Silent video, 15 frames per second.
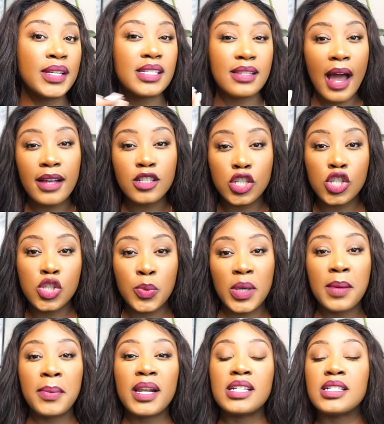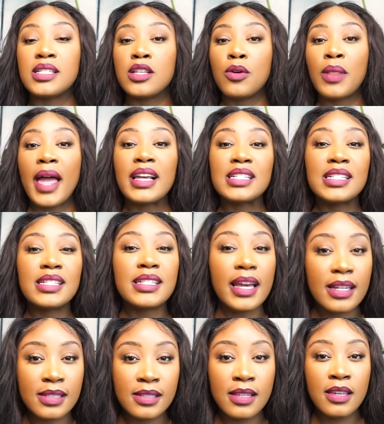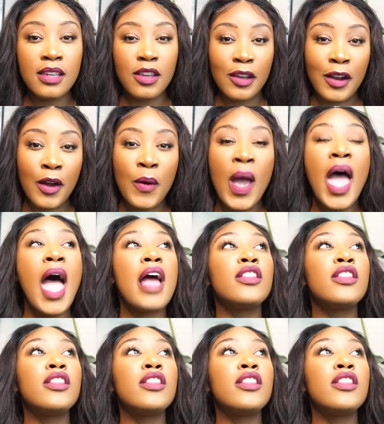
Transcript: It's not too sweet, but it's still like sexy, you know.